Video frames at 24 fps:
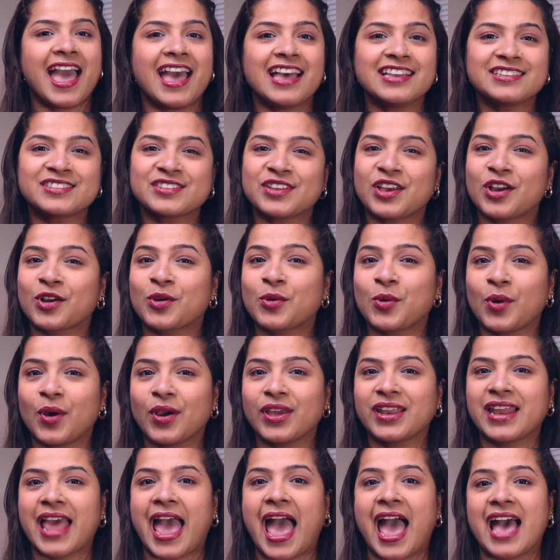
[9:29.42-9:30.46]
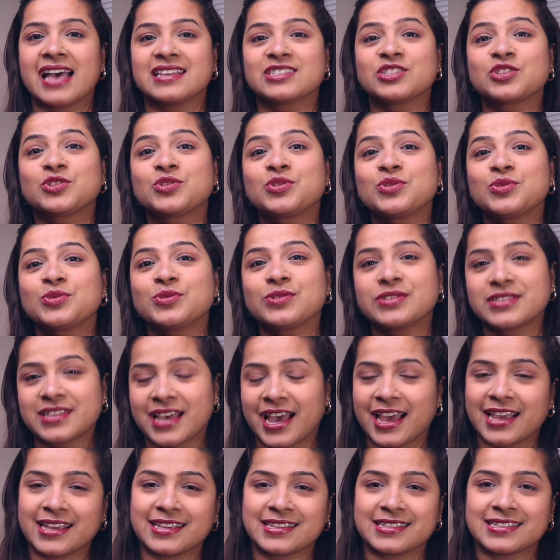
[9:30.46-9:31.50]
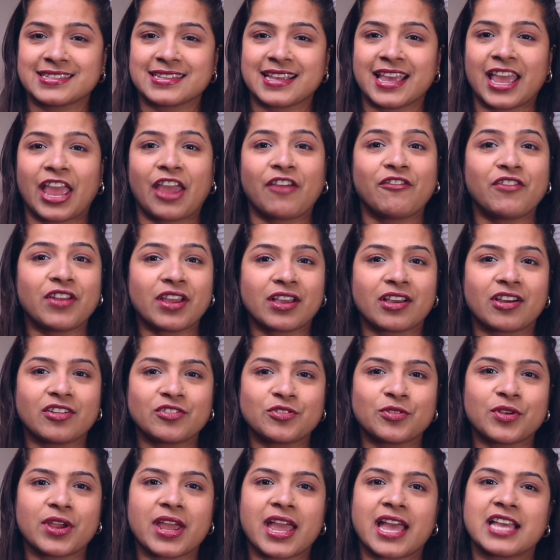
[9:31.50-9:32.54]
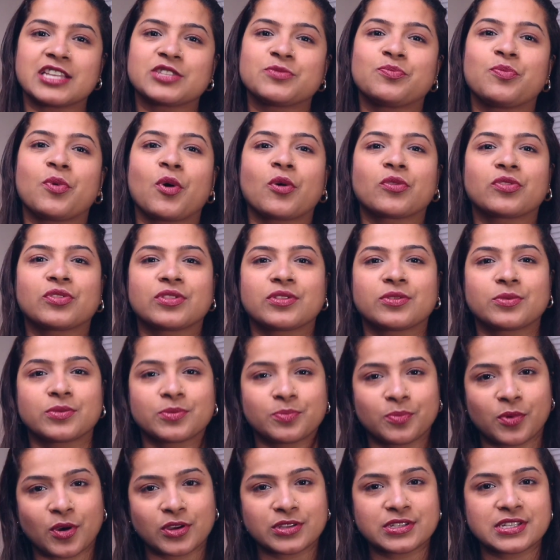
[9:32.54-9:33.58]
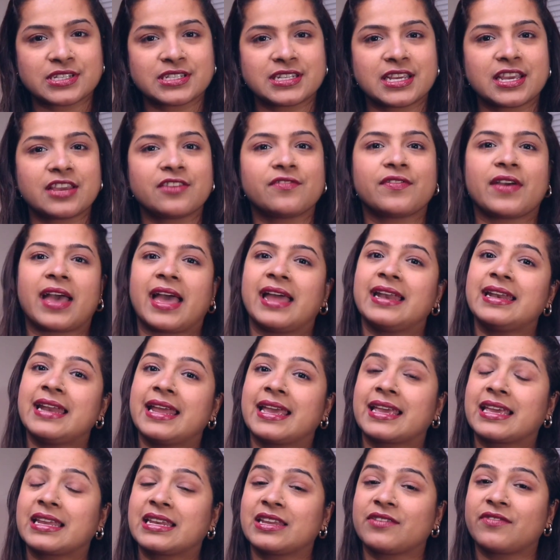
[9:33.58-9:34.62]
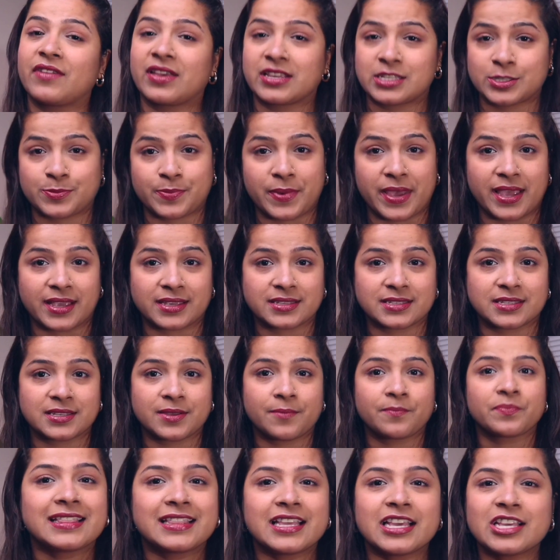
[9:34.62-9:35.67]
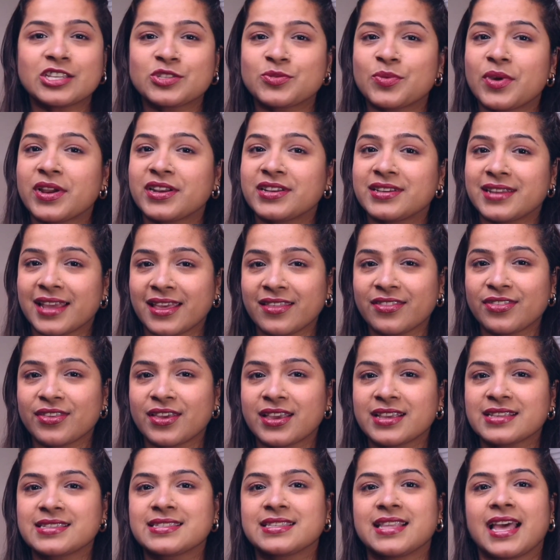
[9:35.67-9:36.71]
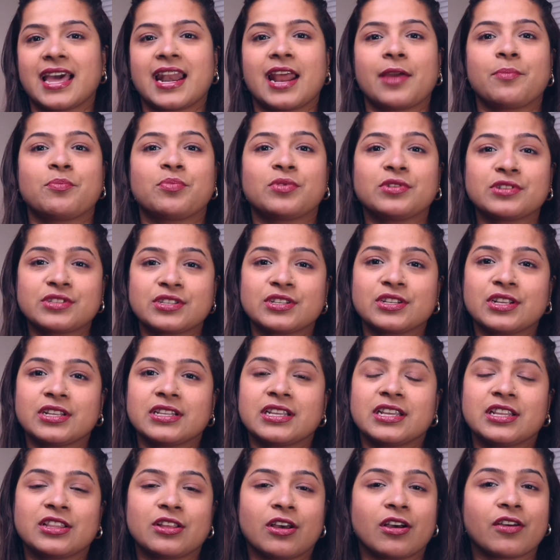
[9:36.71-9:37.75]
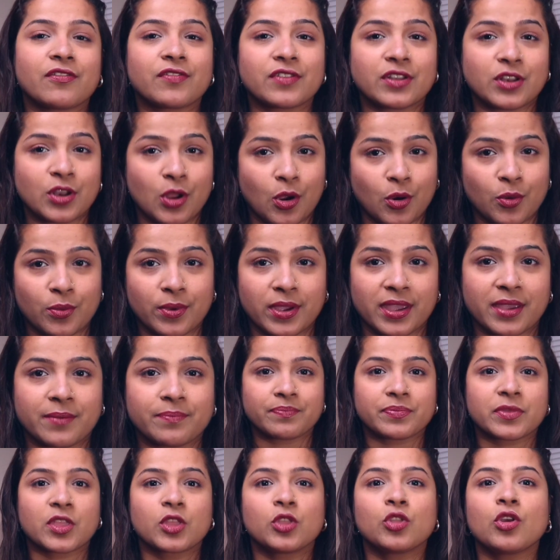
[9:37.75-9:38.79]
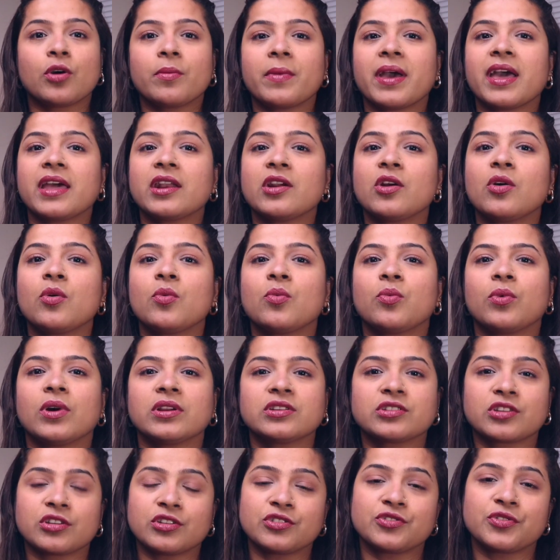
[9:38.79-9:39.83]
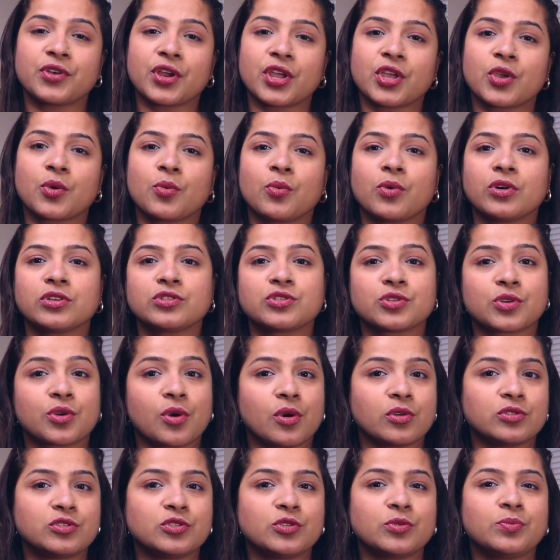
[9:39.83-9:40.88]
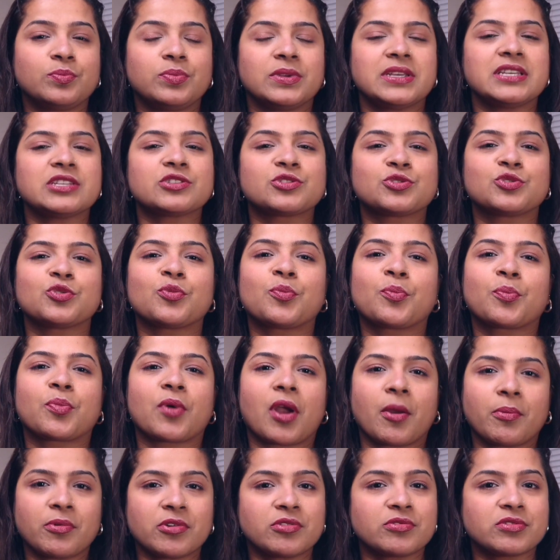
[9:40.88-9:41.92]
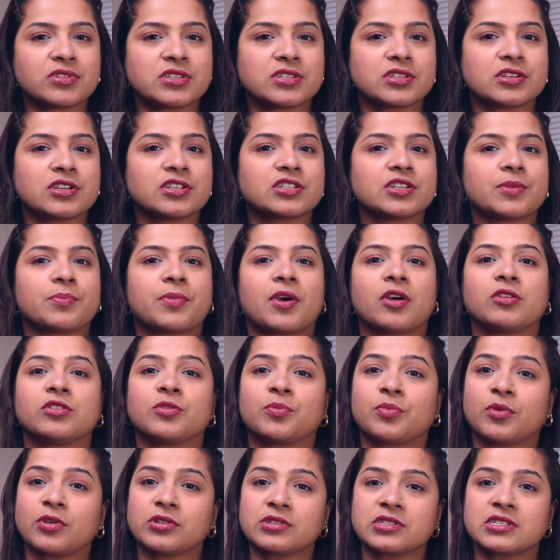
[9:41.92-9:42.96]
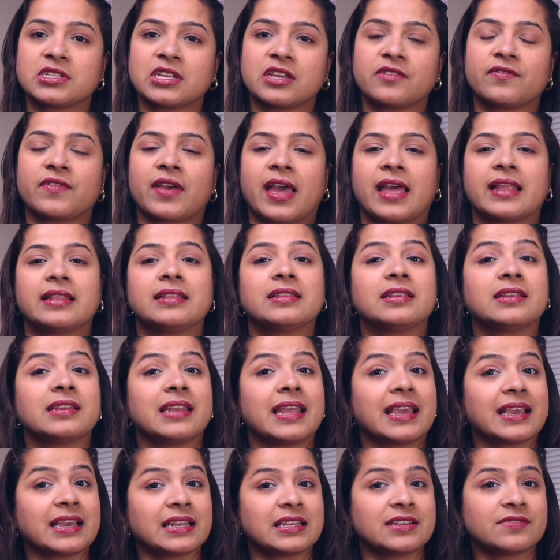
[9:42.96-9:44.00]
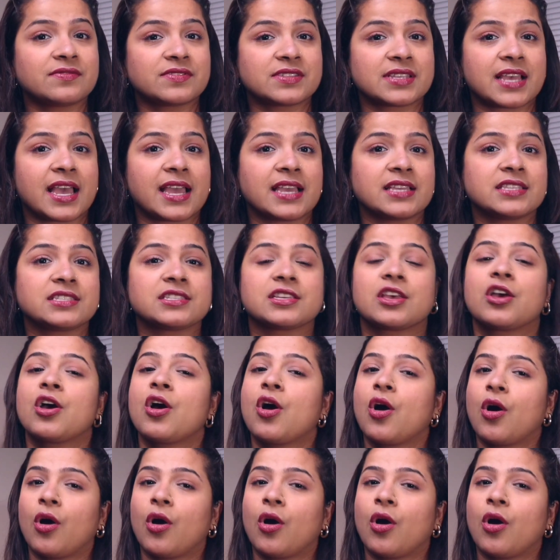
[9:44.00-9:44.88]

As a coin has two sides, every country has both positive and negative aspects. These were 10 things that I personally love in Norway. No matter what country you want to go to, please do proper research about the positive and the negative sides